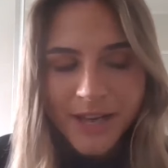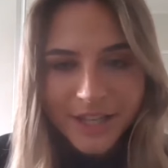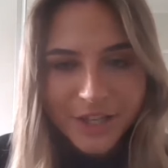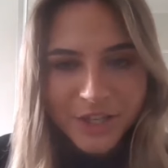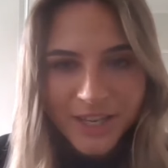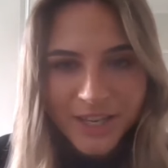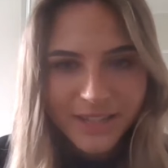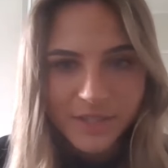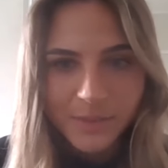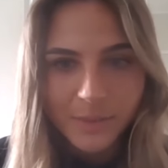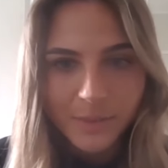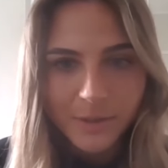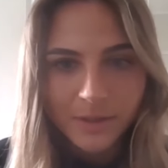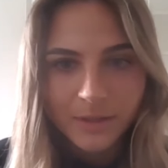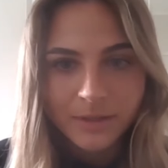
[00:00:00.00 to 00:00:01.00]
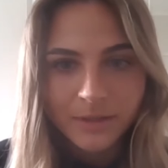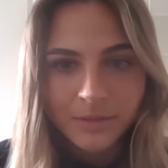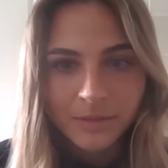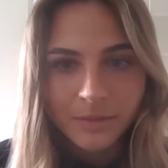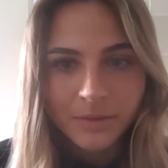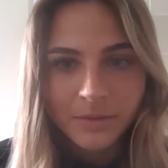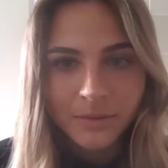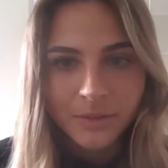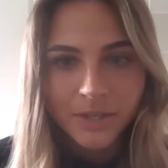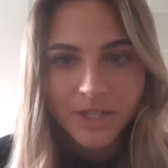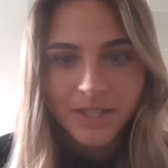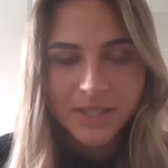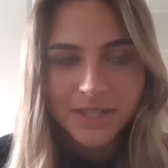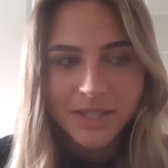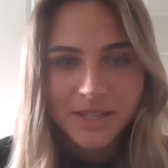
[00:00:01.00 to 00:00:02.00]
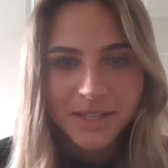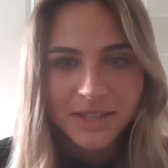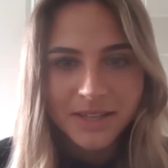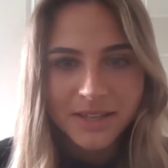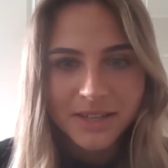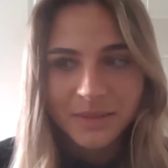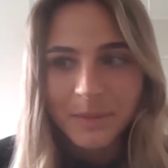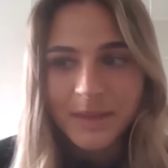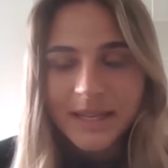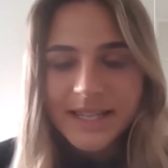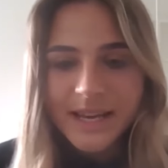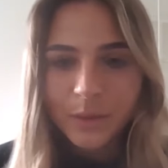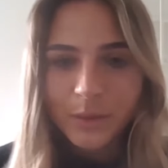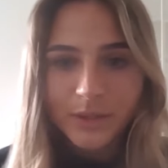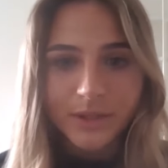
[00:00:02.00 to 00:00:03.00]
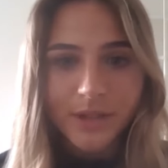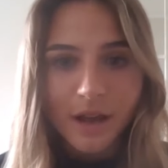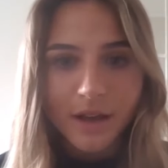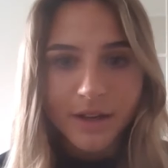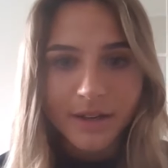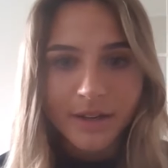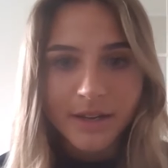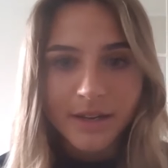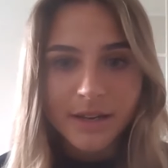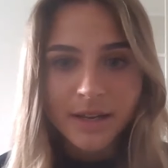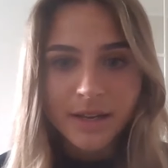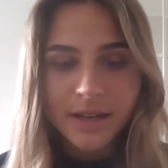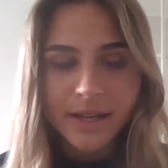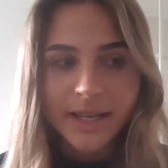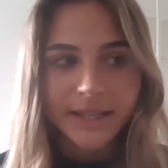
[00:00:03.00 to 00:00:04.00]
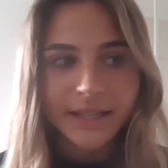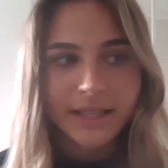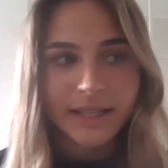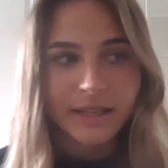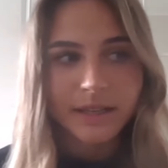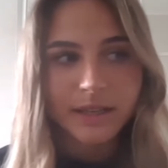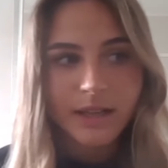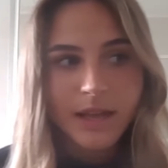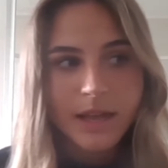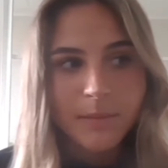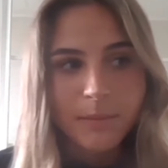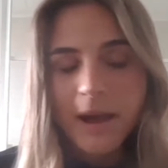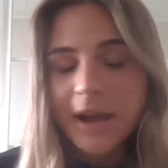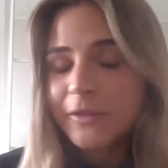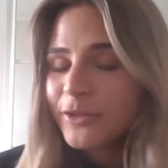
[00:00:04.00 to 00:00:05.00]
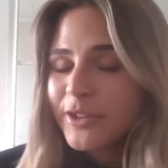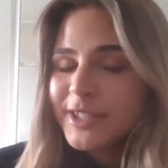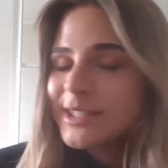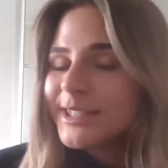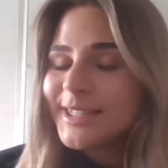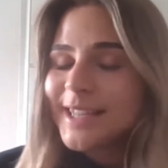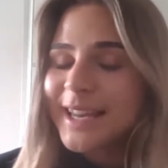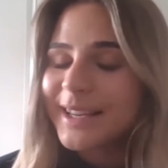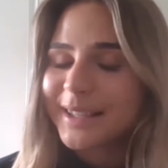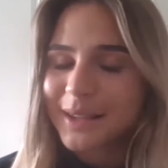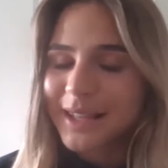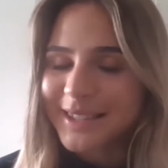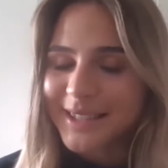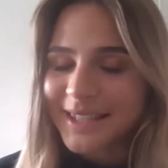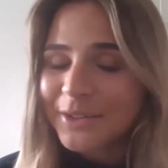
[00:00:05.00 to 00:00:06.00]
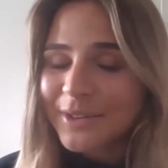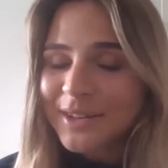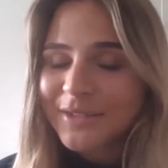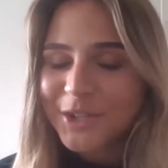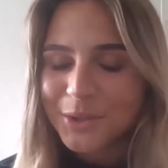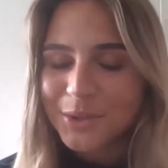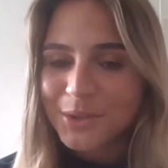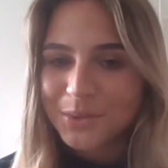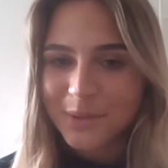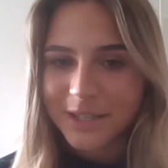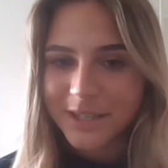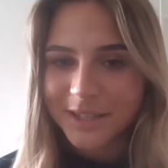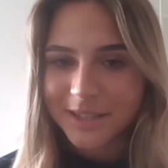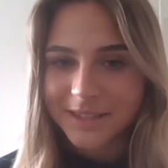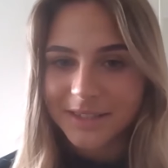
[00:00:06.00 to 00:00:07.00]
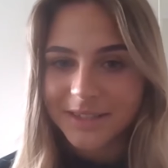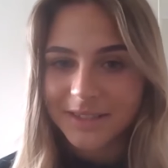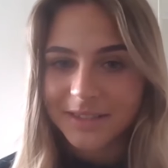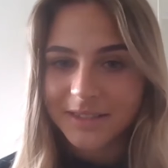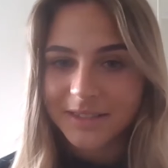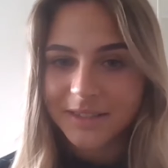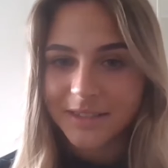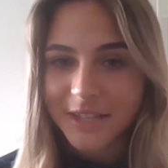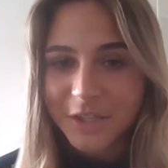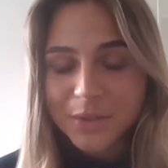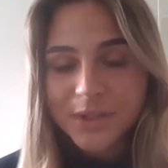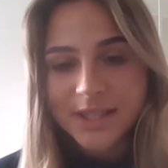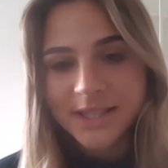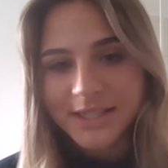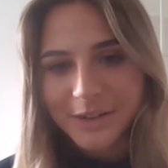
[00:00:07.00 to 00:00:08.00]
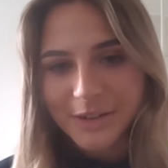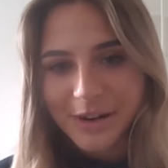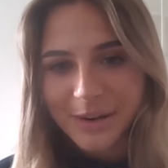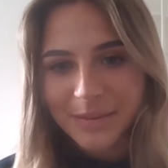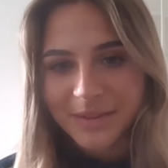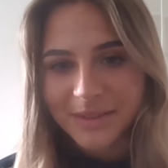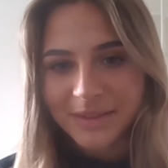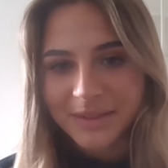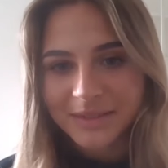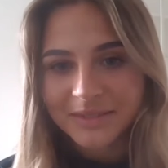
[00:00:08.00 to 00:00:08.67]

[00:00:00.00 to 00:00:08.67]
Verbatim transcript: gonna educate these people? Because the media will not. And my friends, they like they don't even use Twitter. They use Instagram